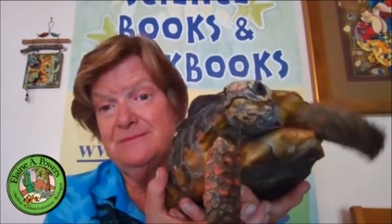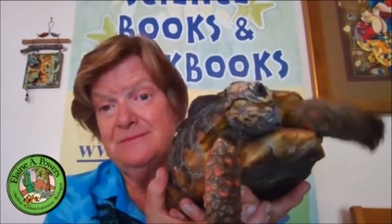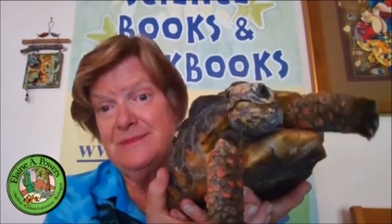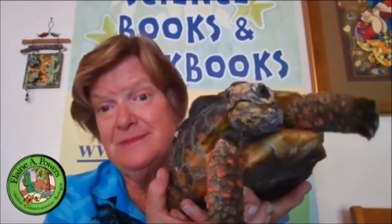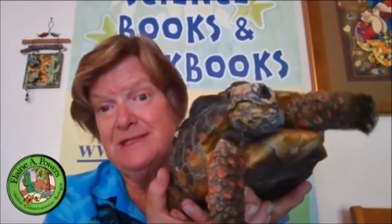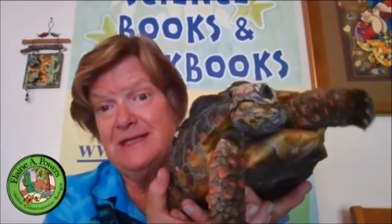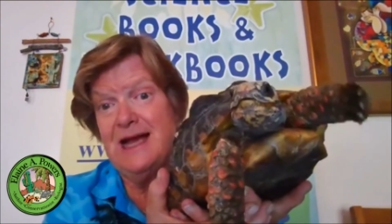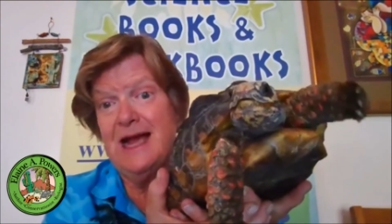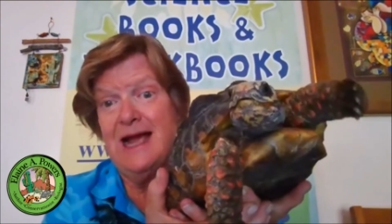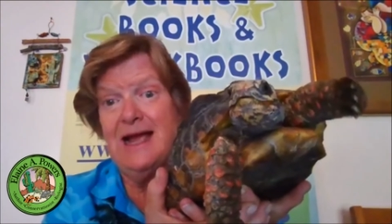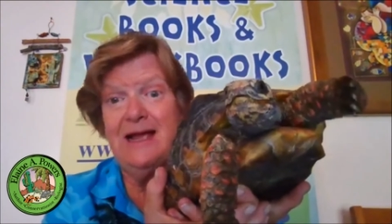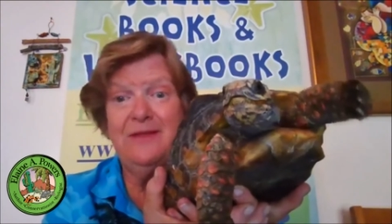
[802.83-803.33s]

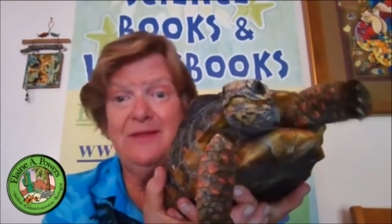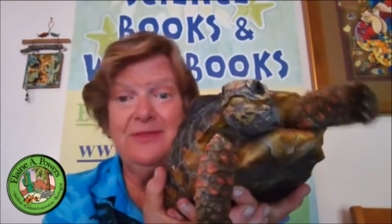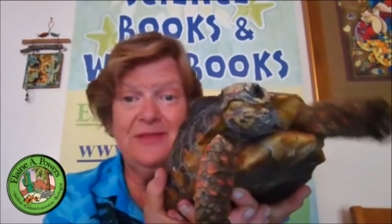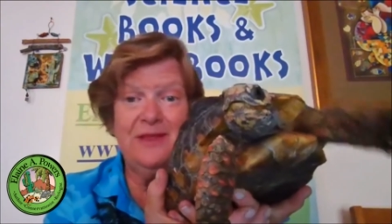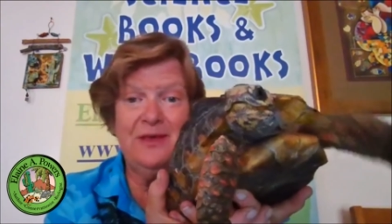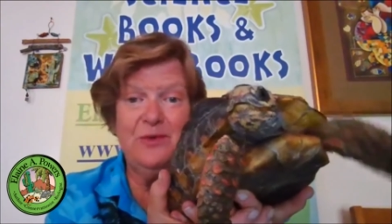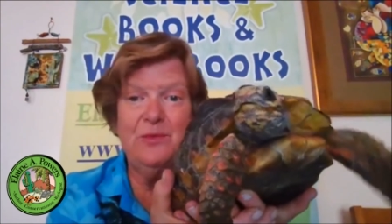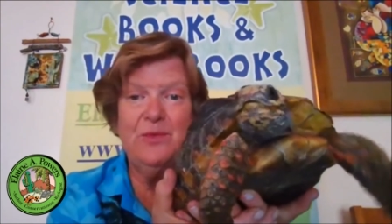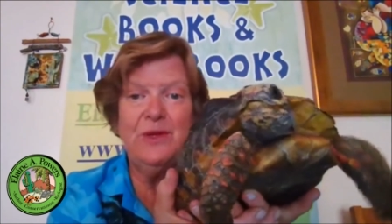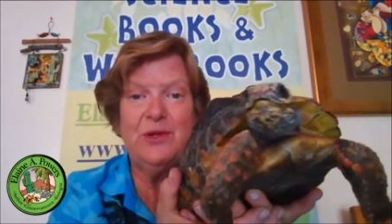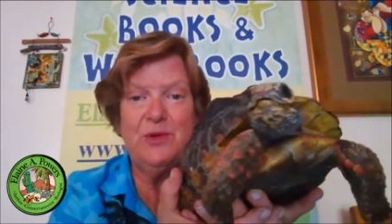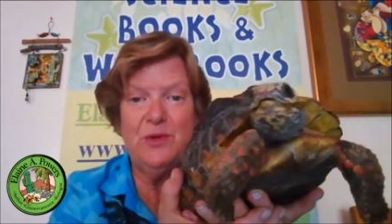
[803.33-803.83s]
diet
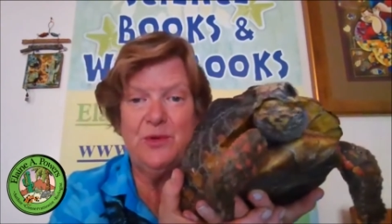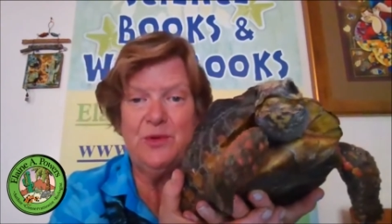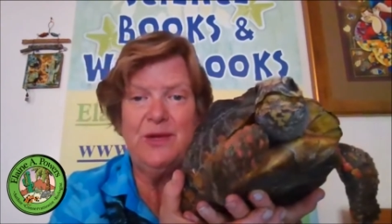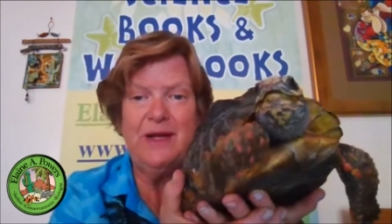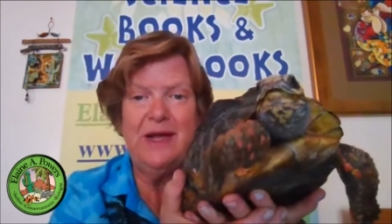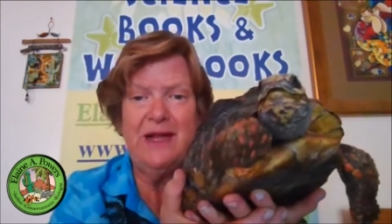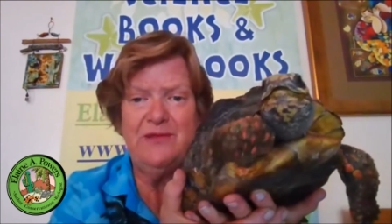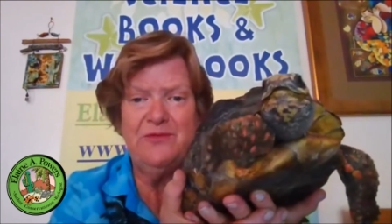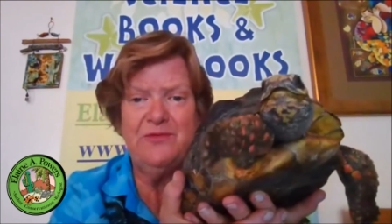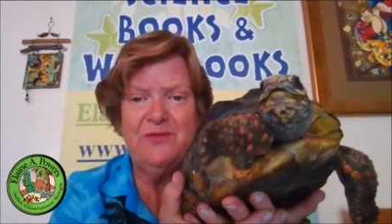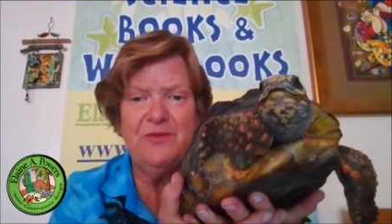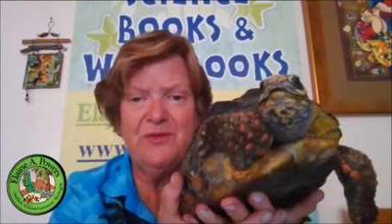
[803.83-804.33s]
that we
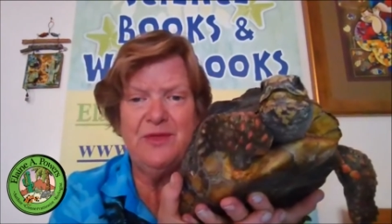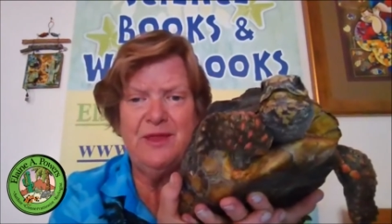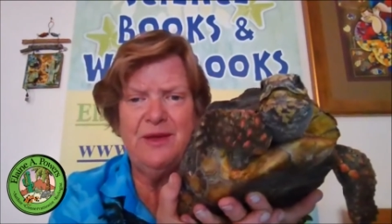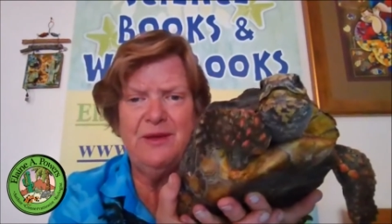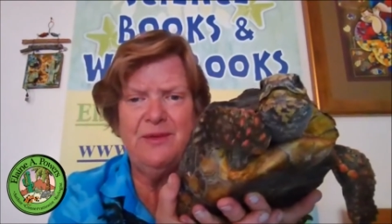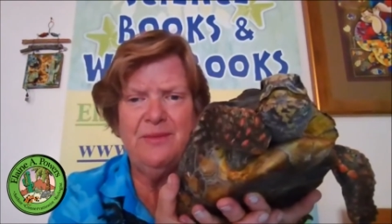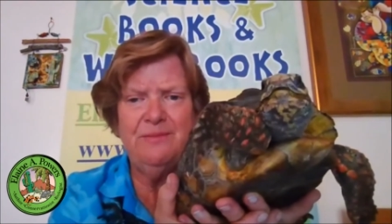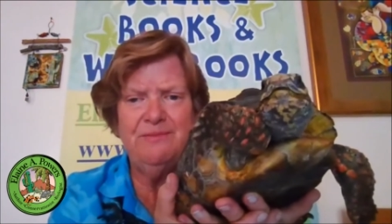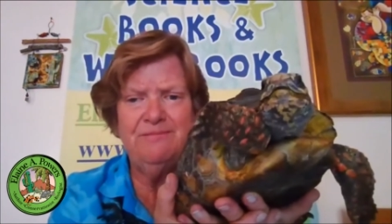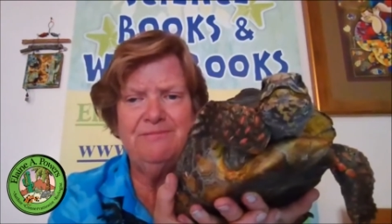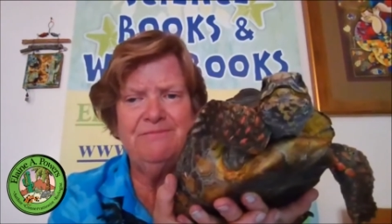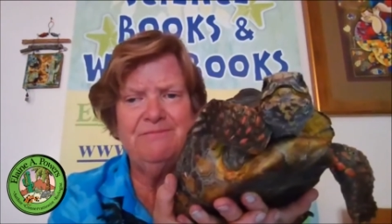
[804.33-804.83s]
create for
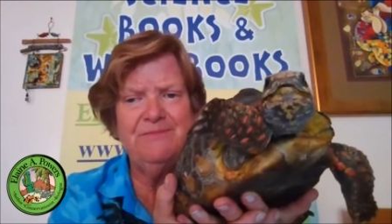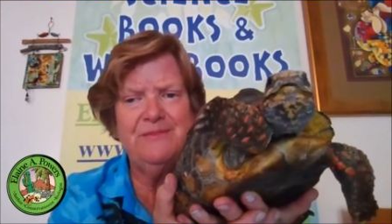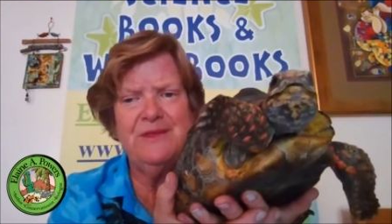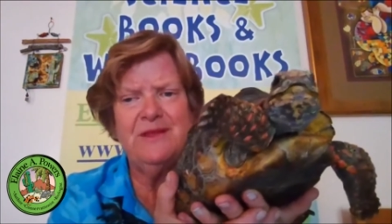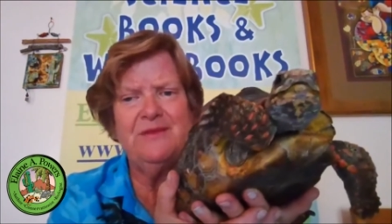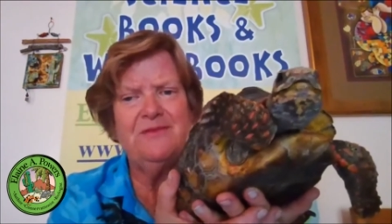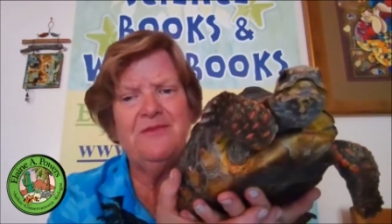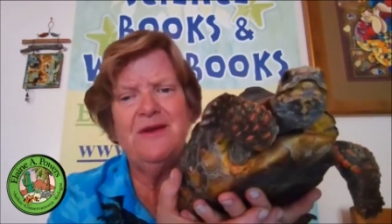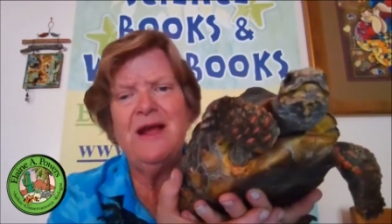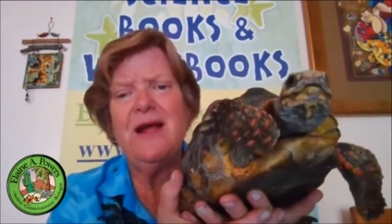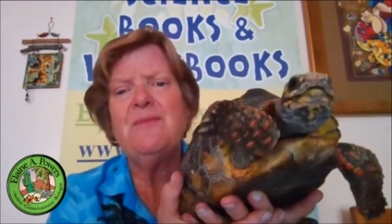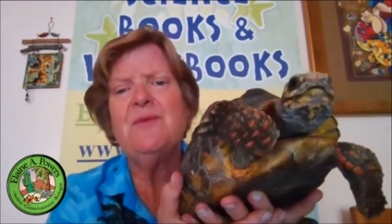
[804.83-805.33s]
them, the
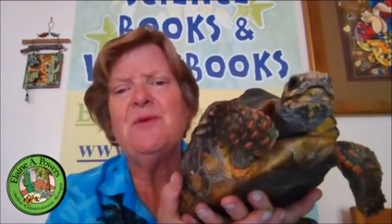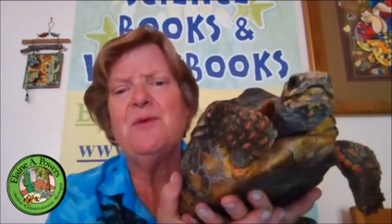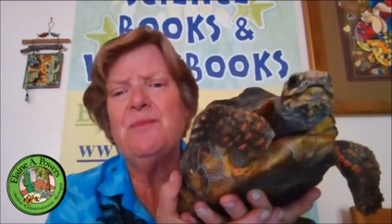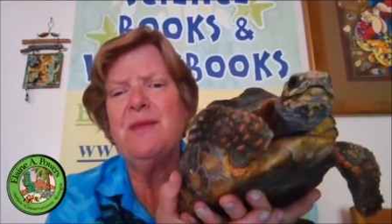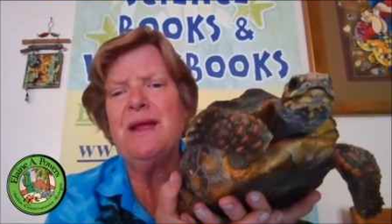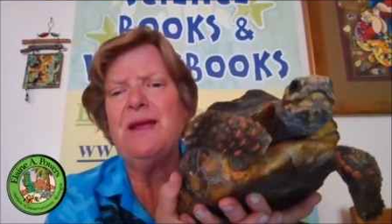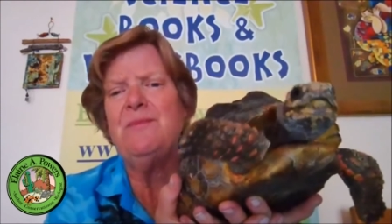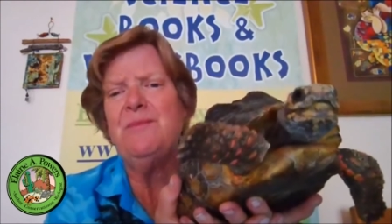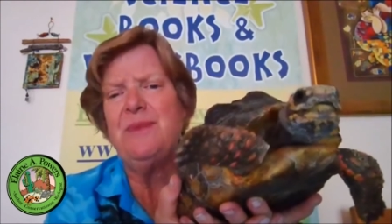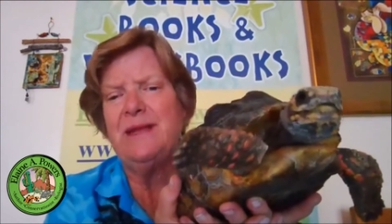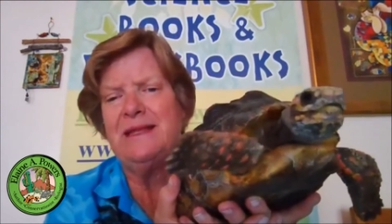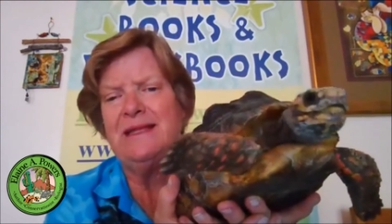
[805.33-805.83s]
fiber
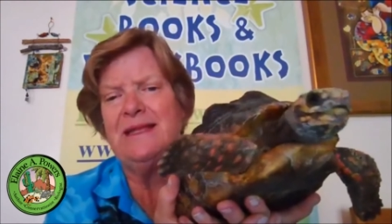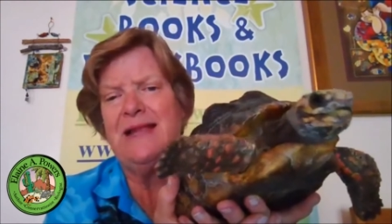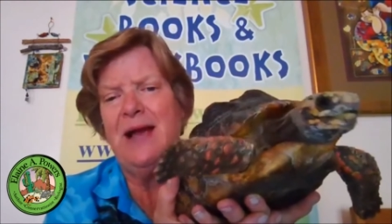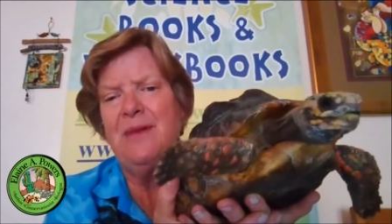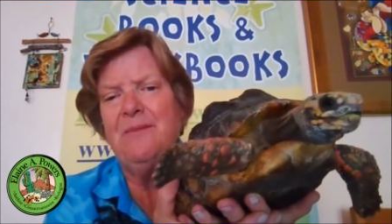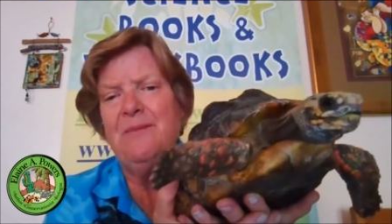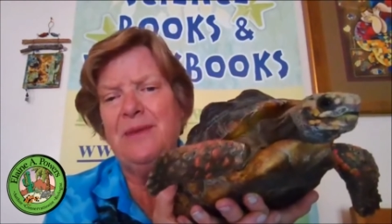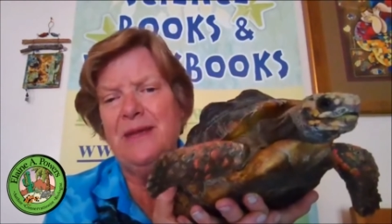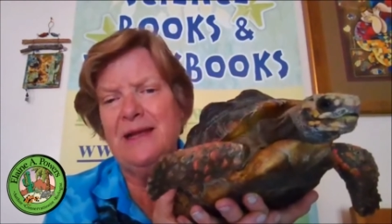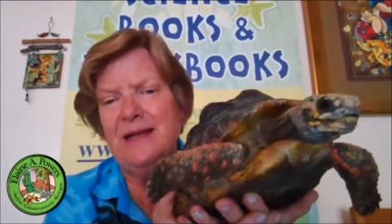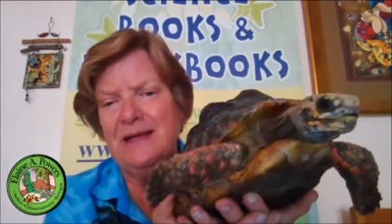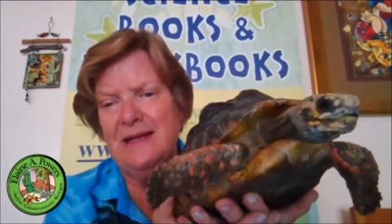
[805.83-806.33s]
may
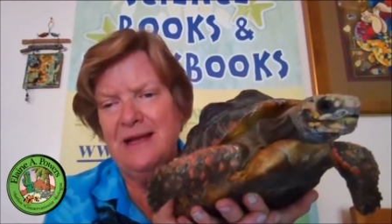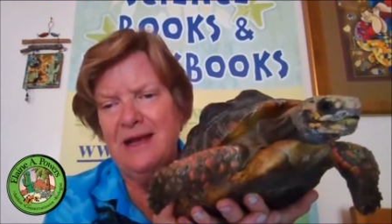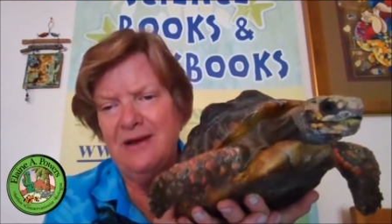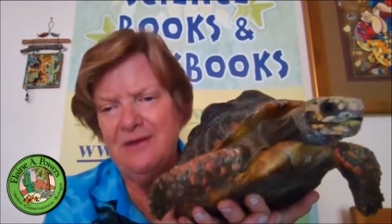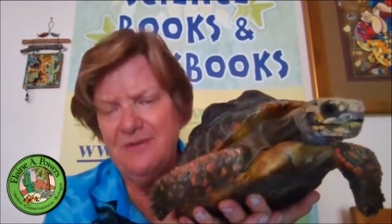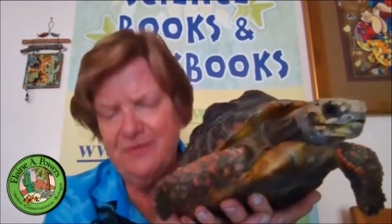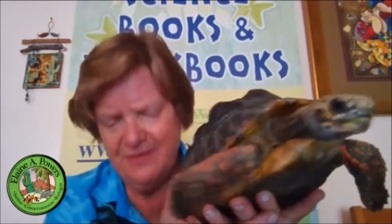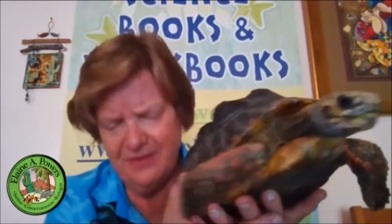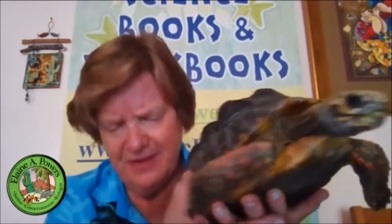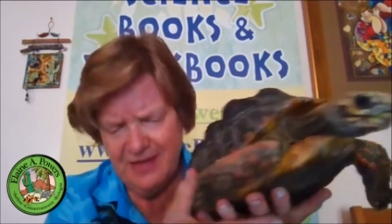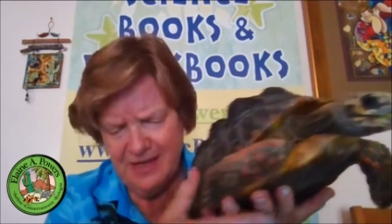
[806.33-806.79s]
not be enough.